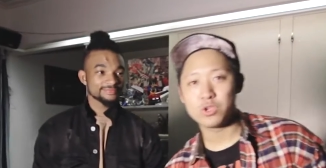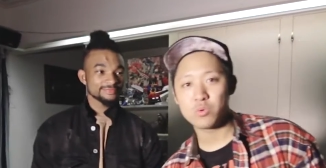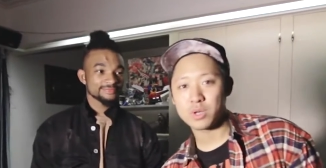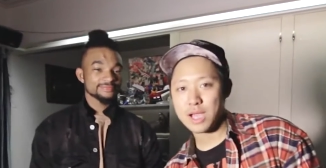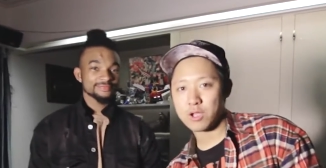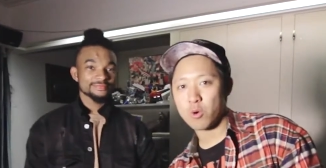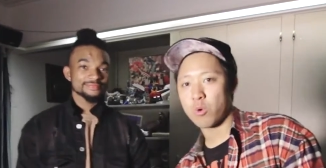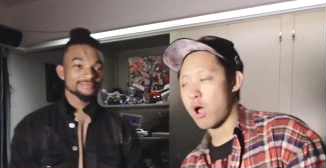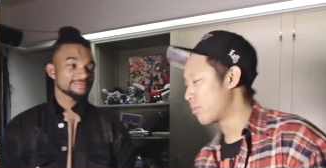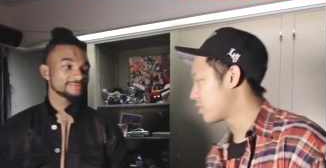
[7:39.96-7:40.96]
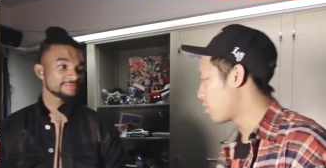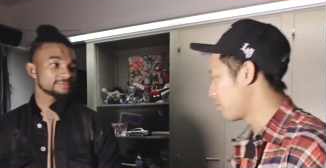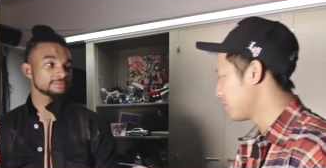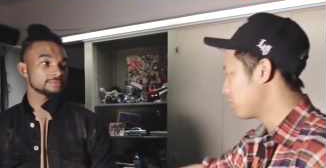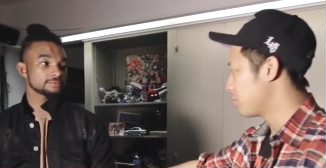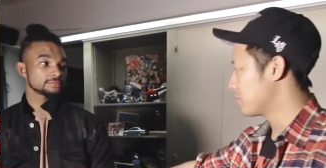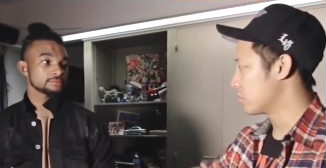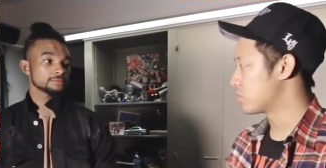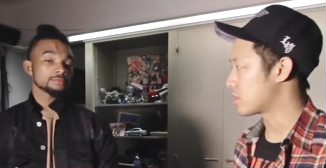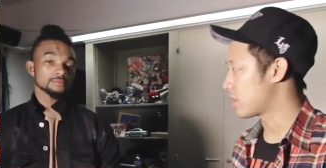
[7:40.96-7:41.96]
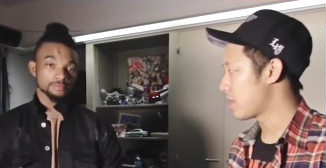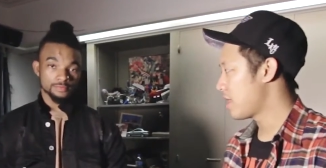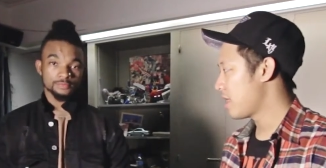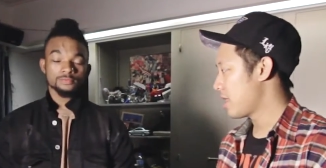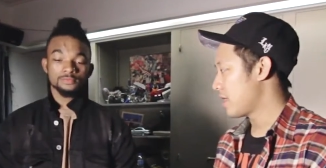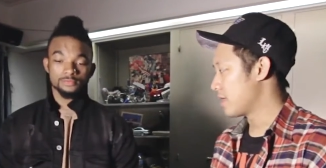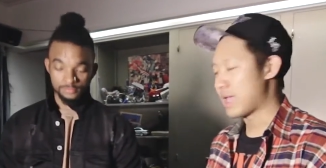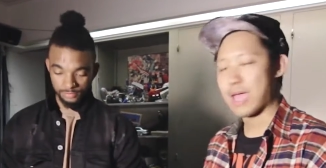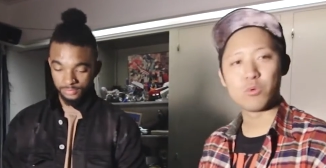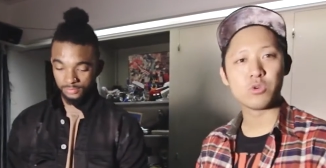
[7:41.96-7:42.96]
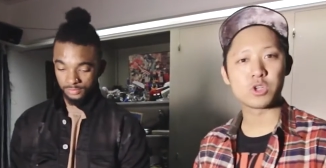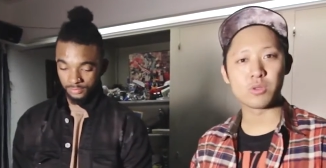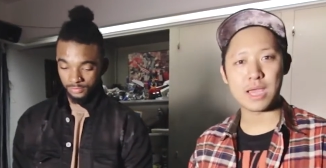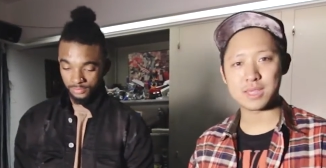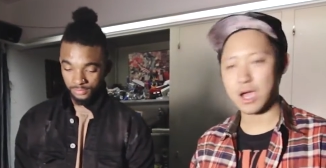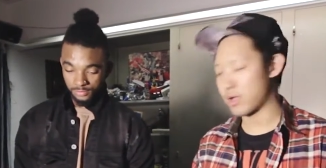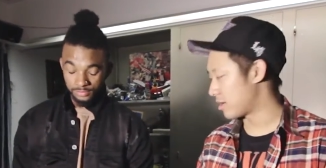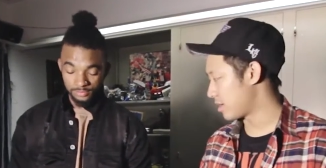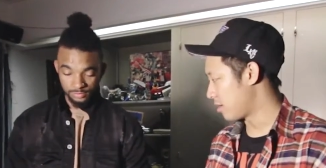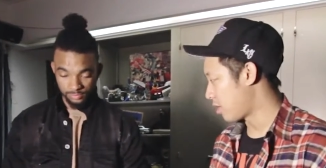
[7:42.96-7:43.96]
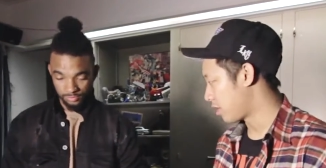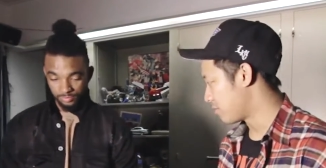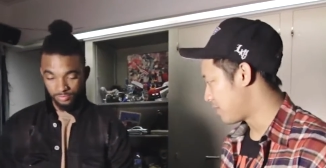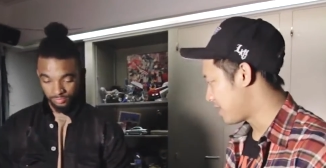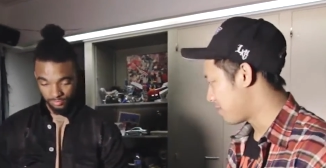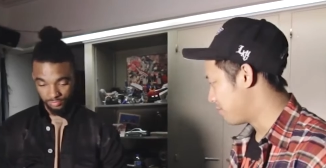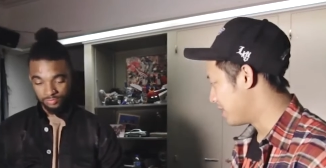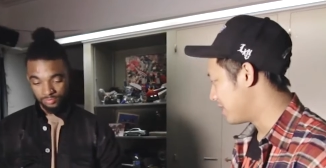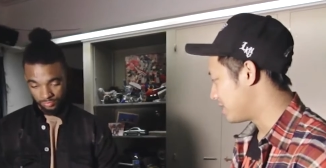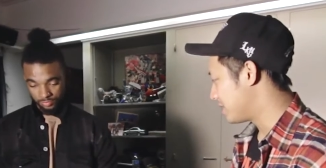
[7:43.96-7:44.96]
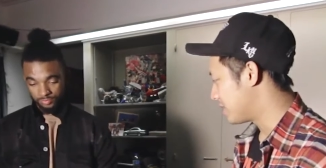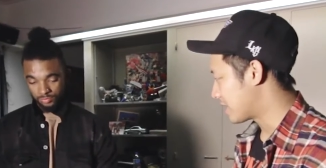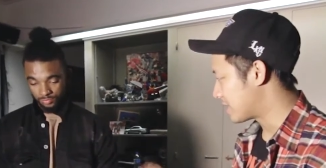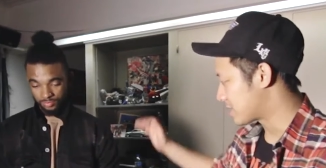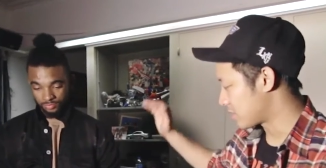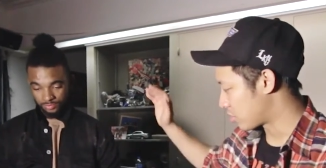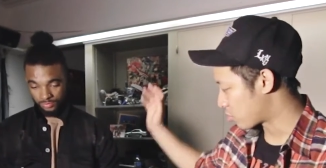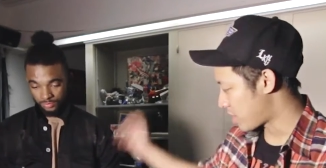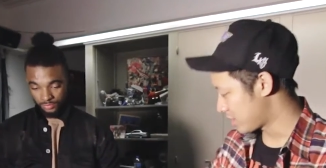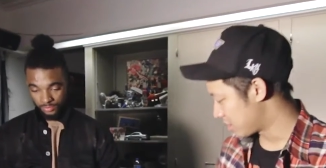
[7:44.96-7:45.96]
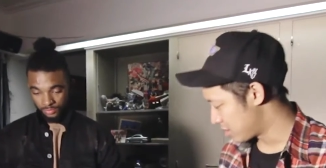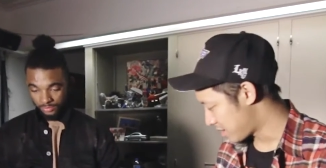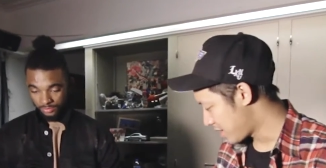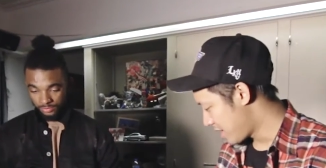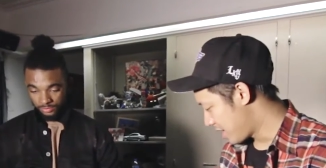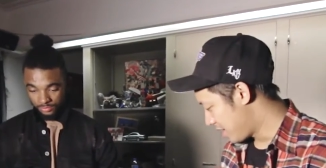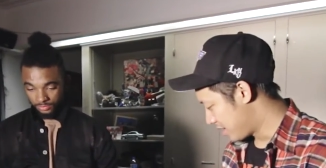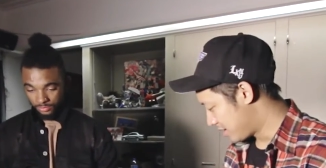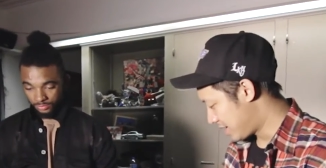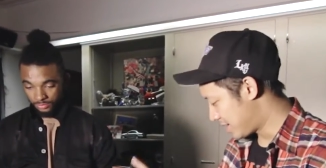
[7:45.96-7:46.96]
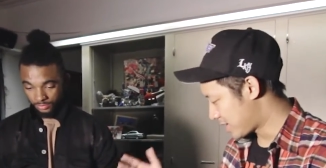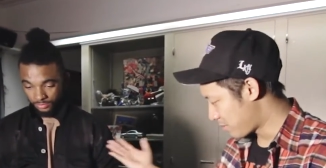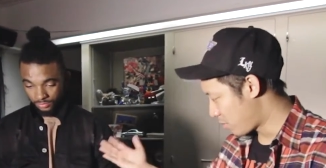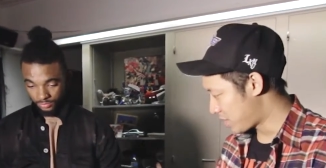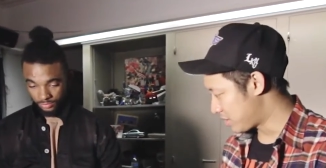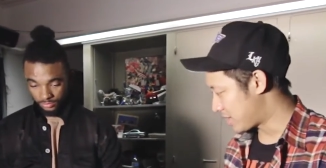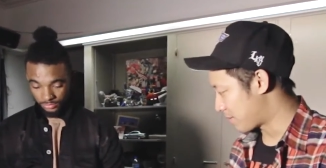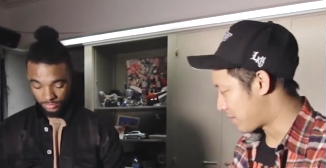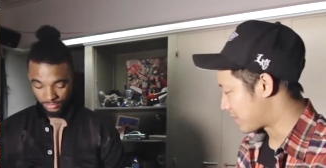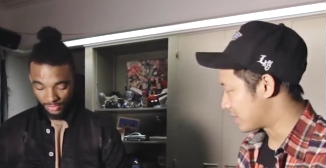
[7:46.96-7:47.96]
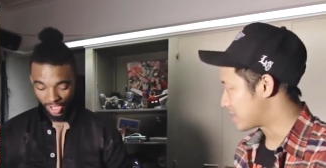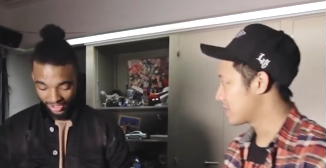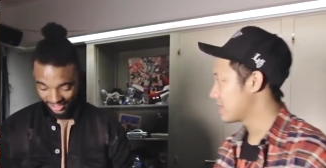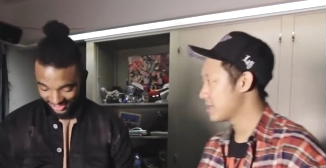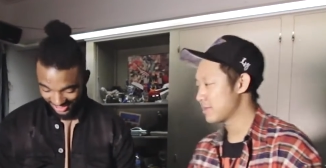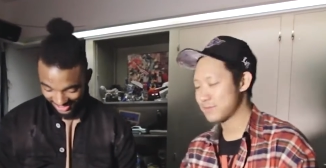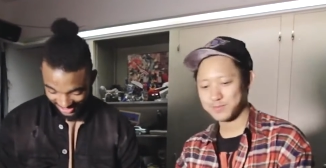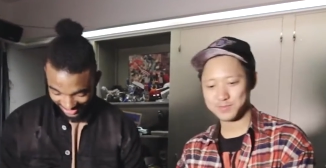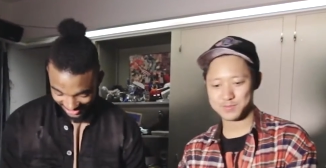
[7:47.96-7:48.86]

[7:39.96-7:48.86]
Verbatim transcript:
Speaker 1: you would not go wrong with going a little bit looser. Mm -hmm. And we'll show that style here in, here in a bit. But yeah, this is a great look. D, tell me, what do you think about this? Uh,